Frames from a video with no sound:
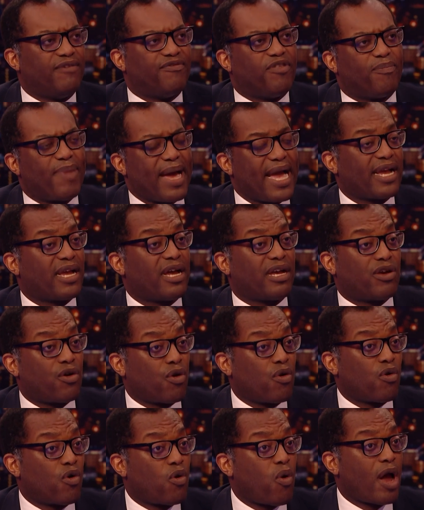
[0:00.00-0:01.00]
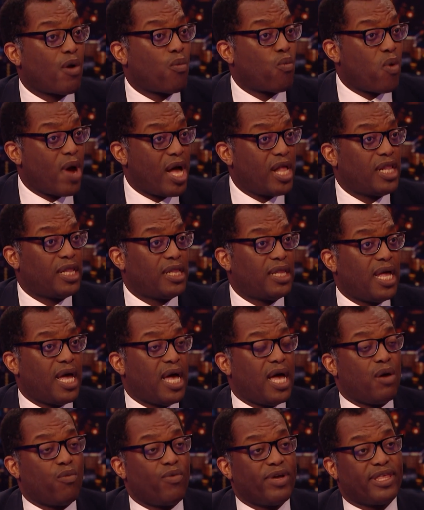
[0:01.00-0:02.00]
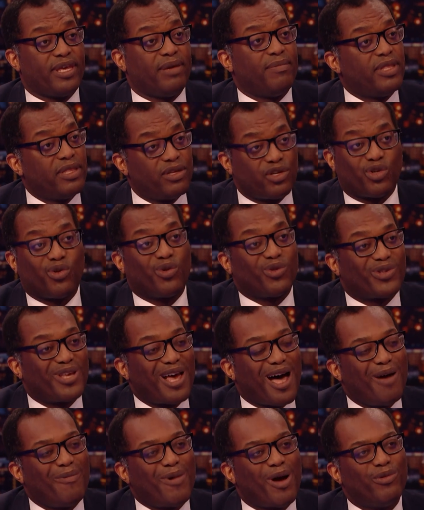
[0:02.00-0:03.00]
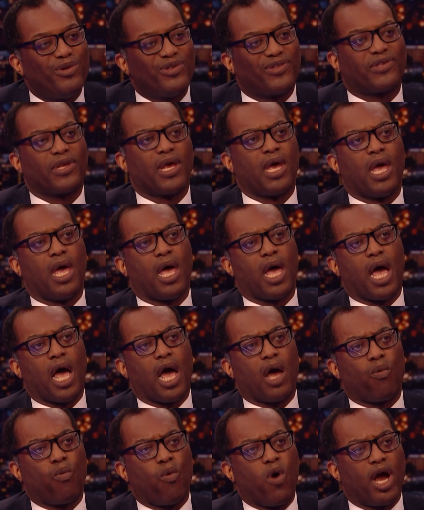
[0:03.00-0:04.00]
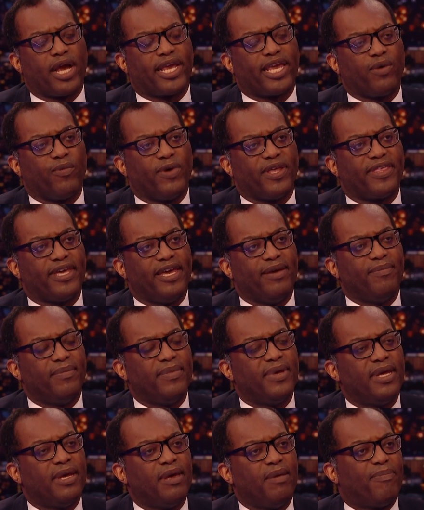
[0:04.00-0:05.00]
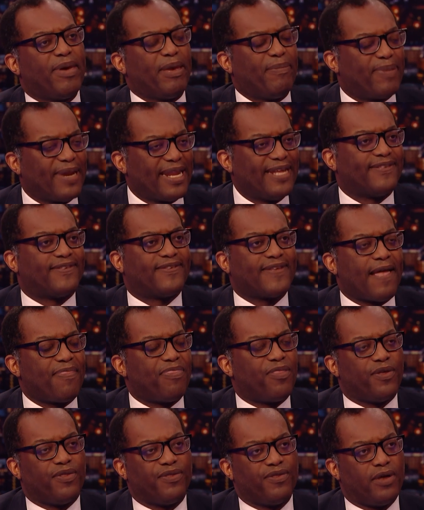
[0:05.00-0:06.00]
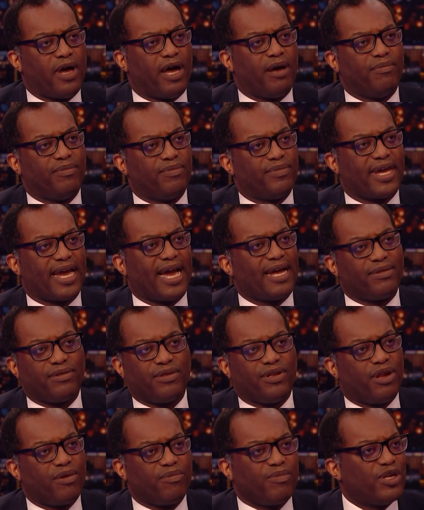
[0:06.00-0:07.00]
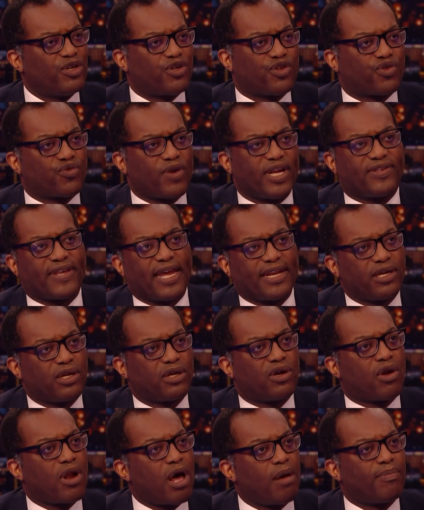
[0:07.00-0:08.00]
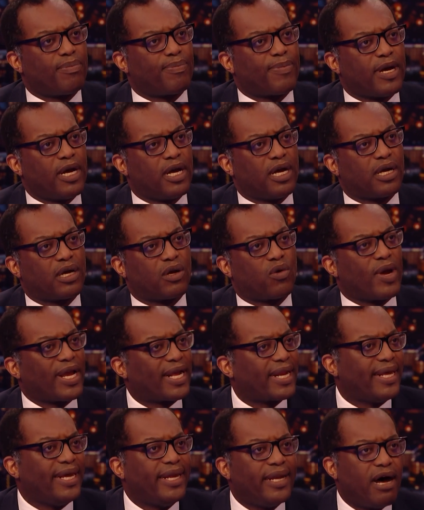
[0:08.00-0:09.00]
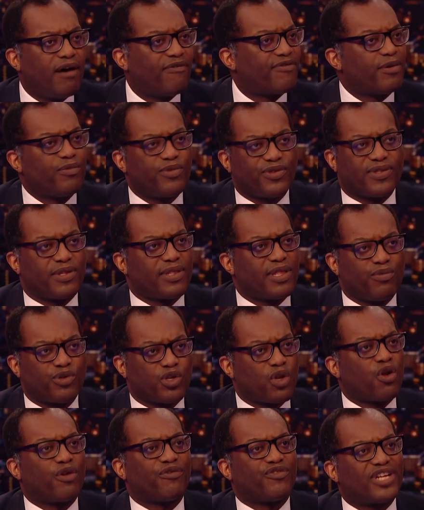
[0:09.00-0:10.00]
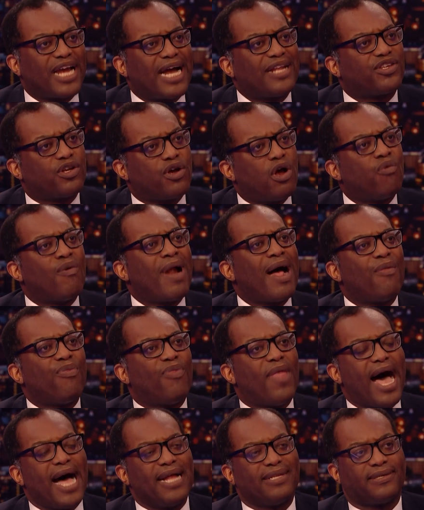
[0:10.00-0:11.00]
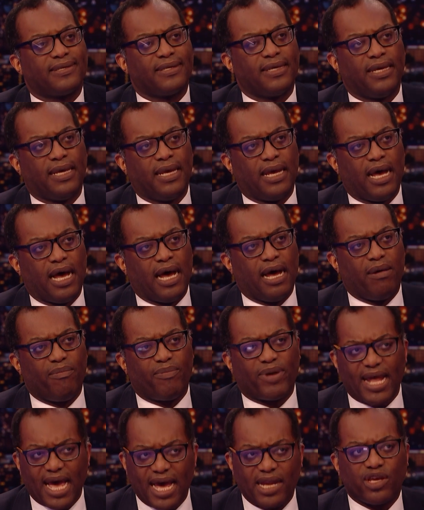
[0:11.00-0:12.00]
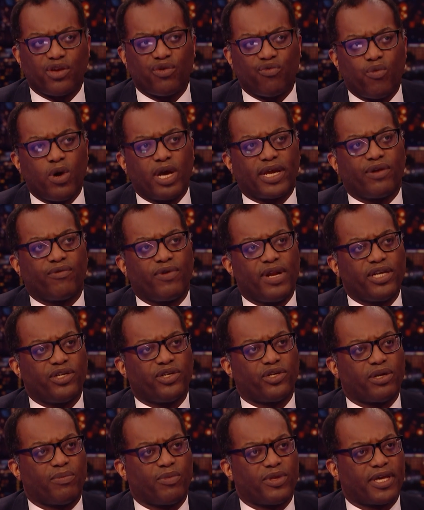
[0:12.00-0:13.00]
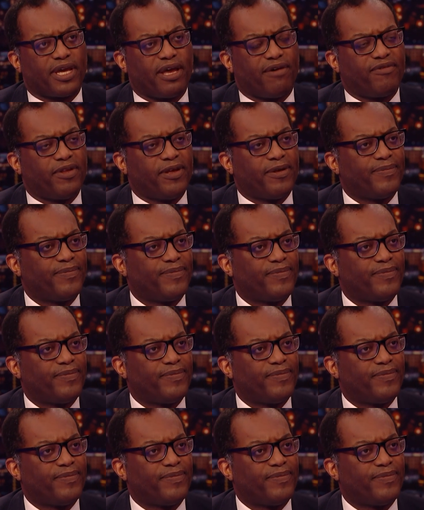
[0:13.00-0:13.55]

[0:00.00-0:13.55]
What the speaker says: of the bank, I got on quite well with him in the short time I was working with him. People had said that they had, you know, interest rates hadn't gone up quickly enough. There was a lot of chatter around that. But I had a good working relationship with the governor.